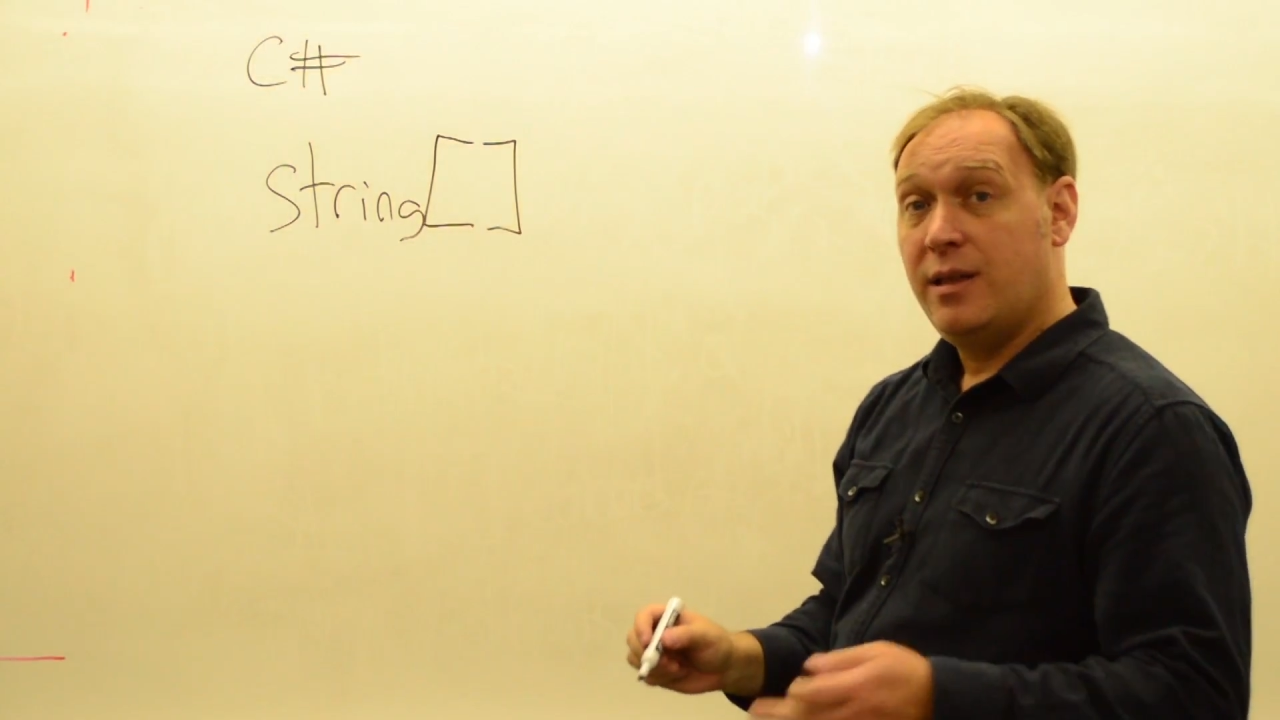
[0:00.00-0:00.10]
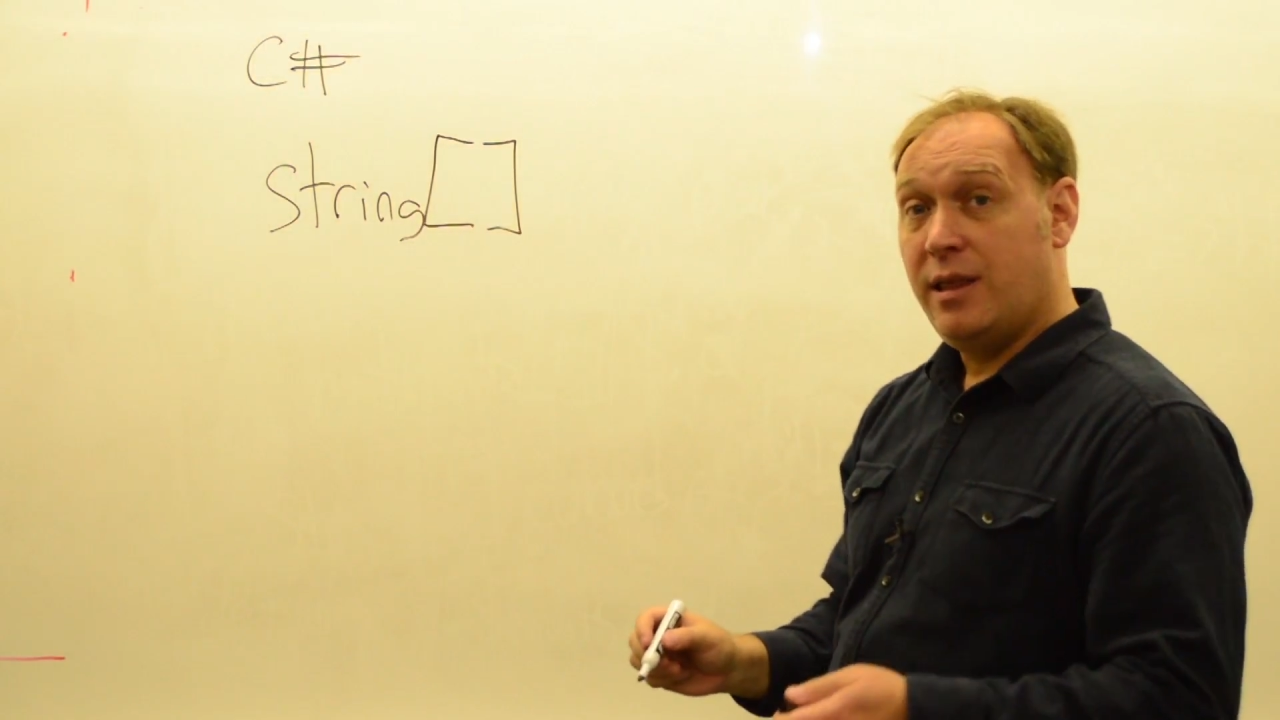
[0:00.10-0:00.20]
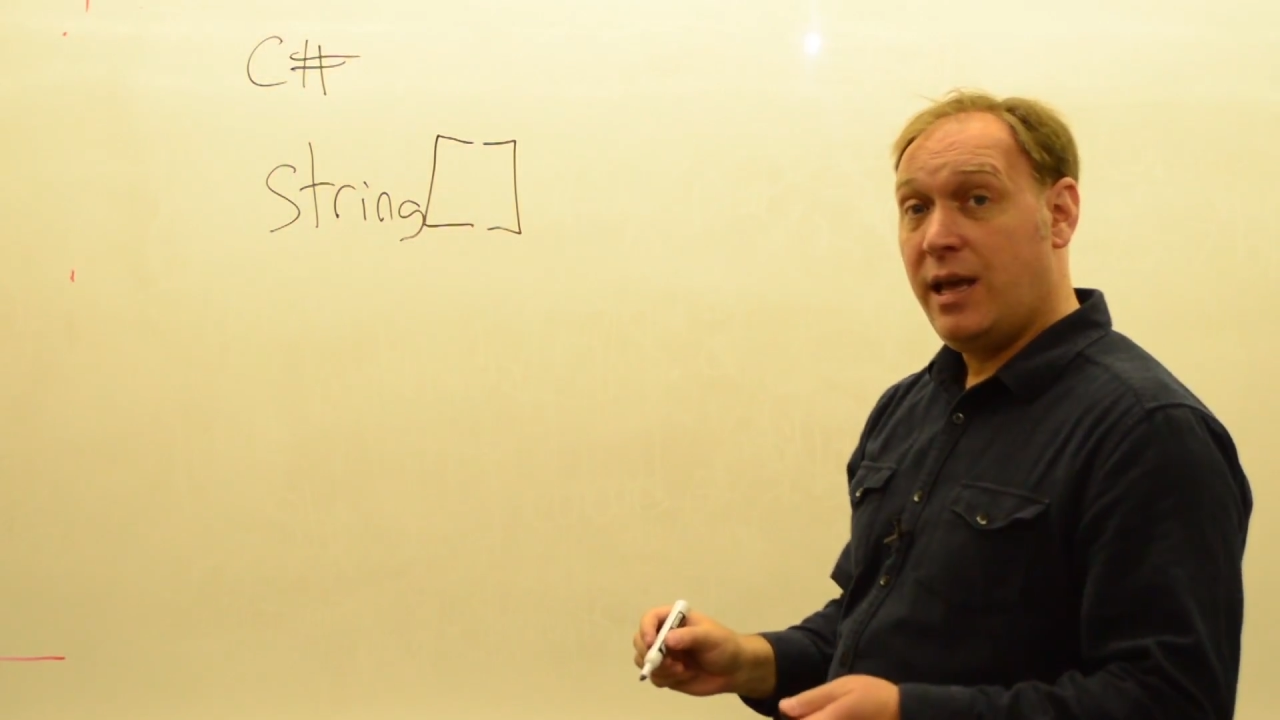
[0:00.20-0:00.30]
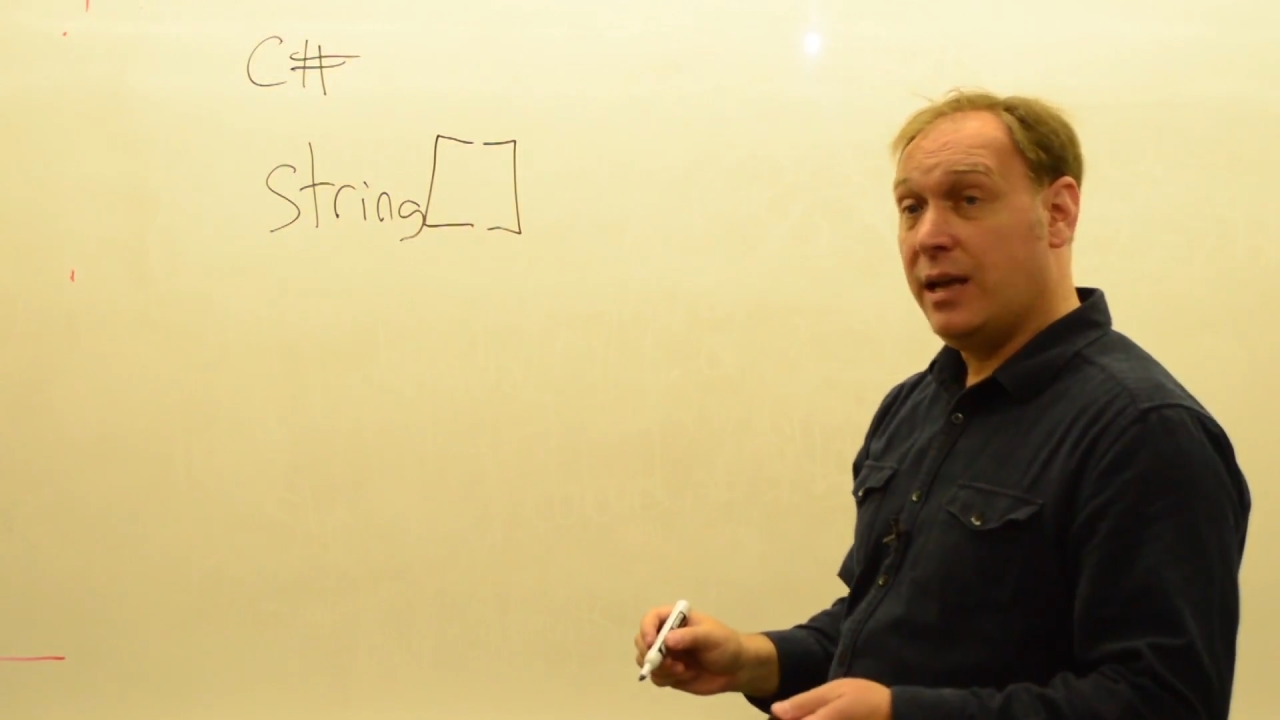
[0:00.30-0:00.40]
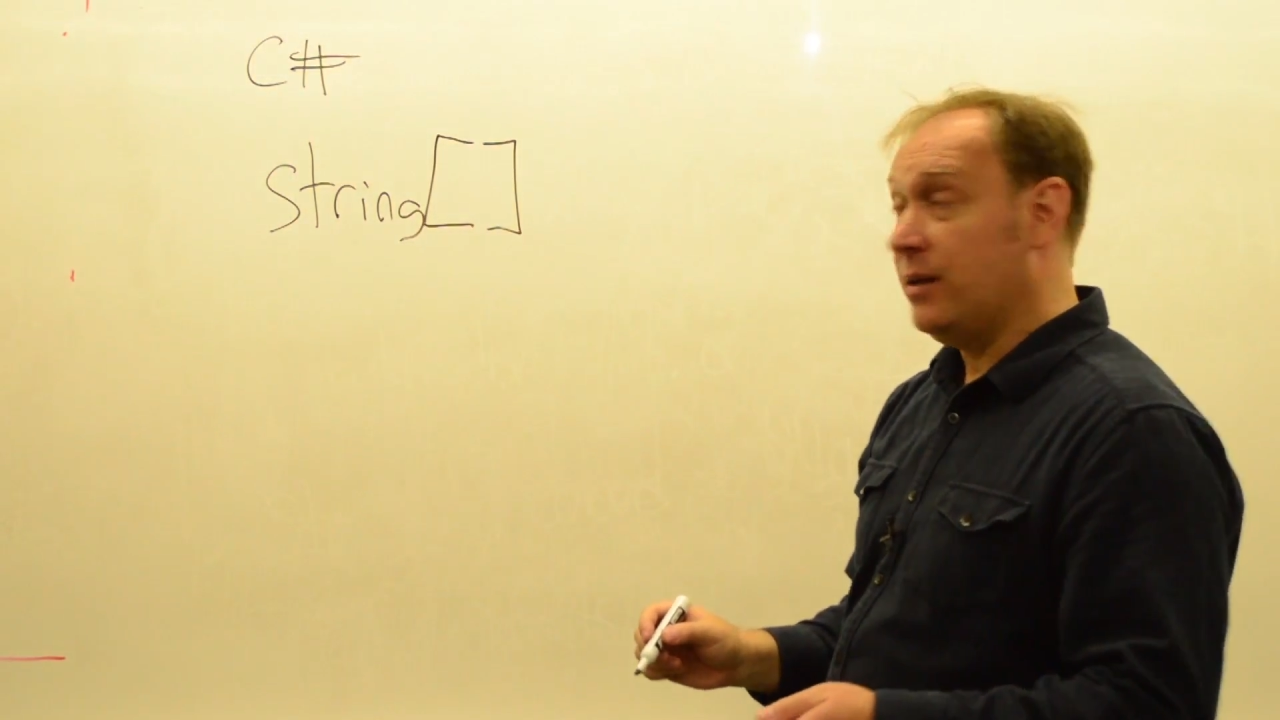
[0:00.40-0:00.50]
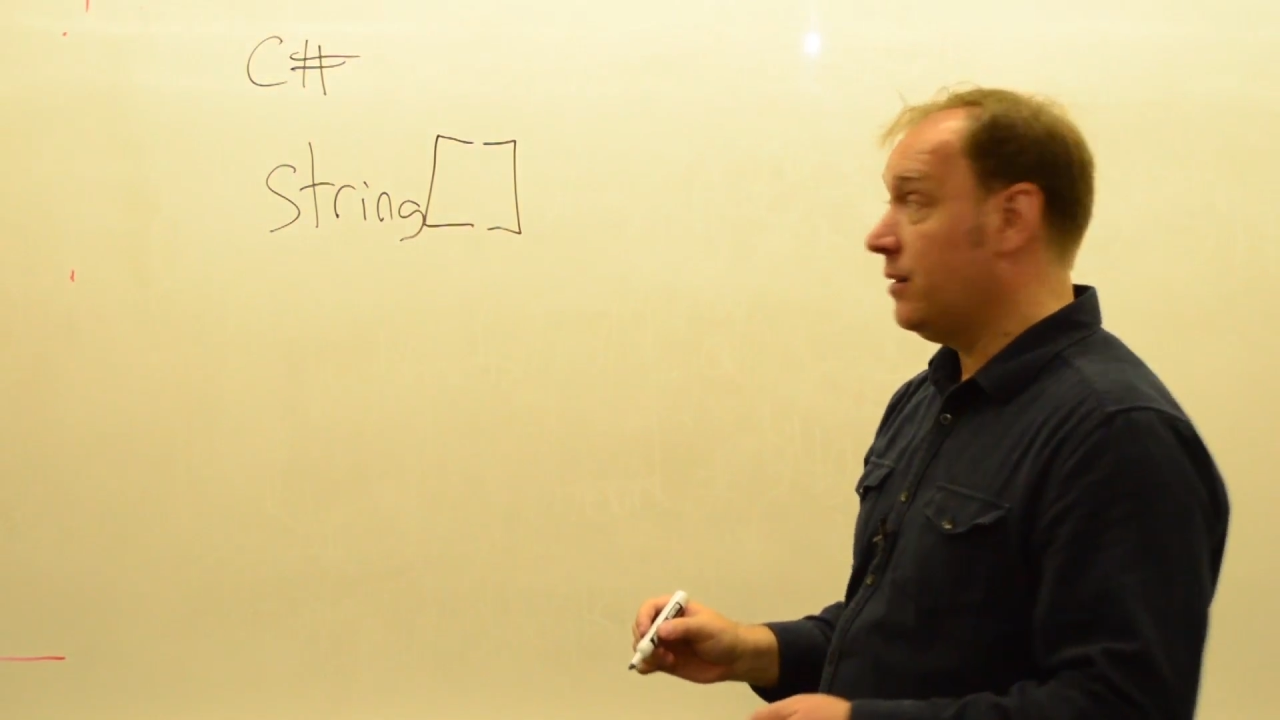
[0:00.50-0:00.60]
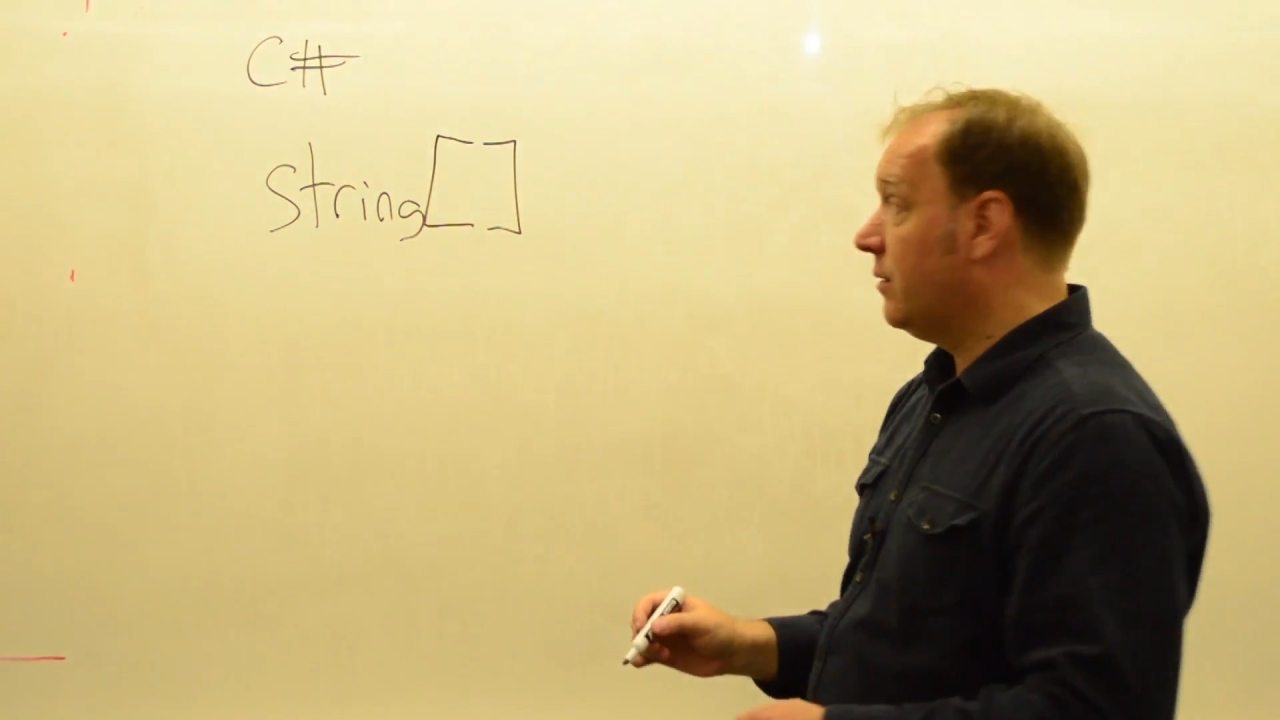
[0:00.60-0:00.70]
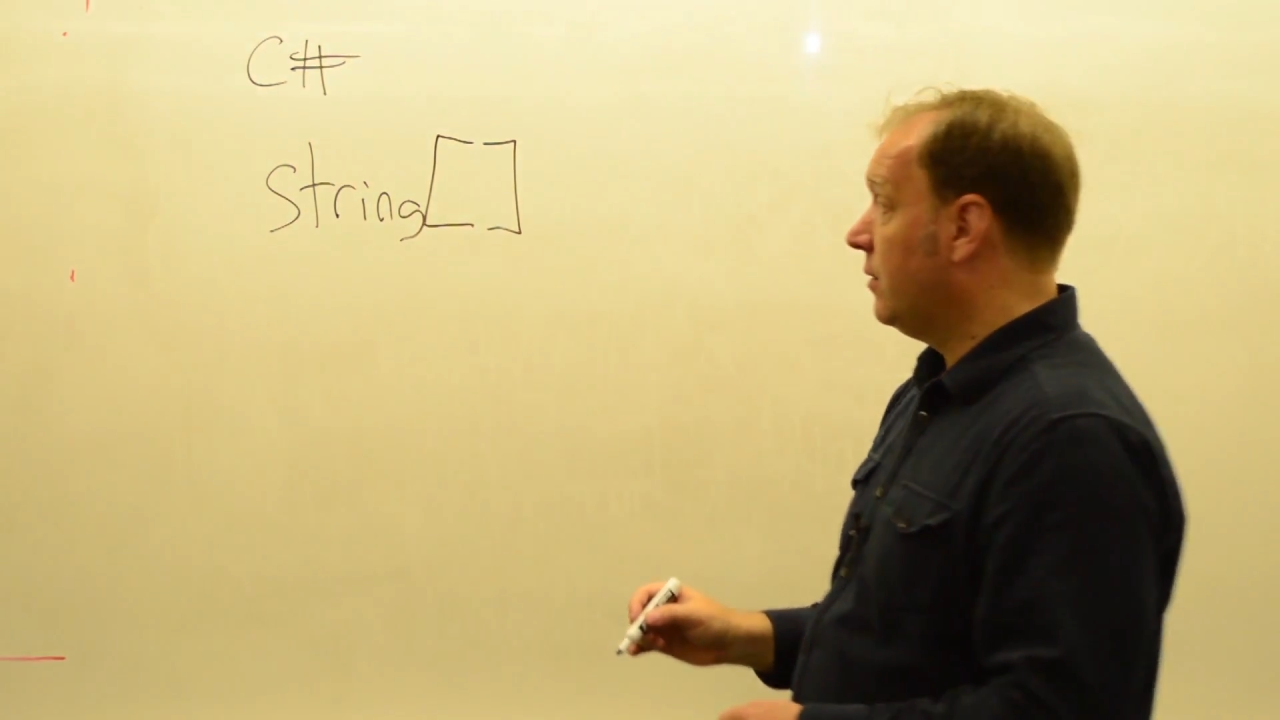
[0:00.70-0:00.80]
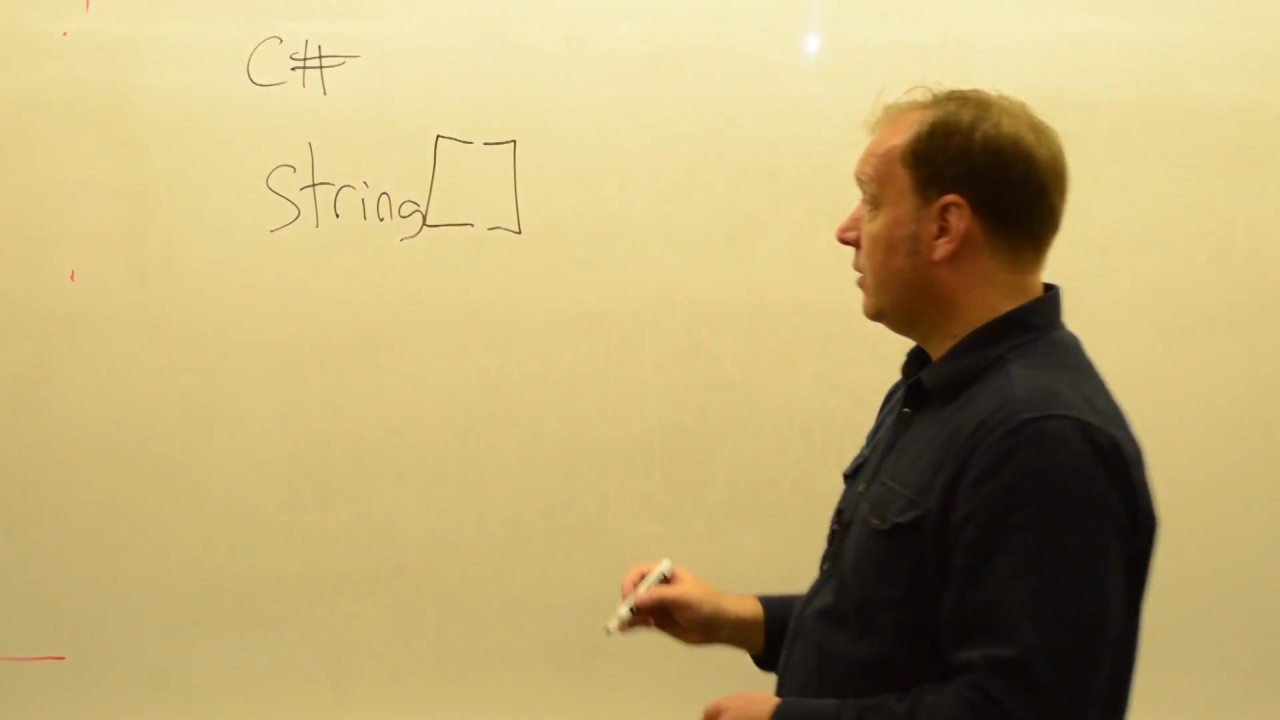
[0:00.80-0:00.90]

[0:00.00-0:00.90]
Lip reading: Then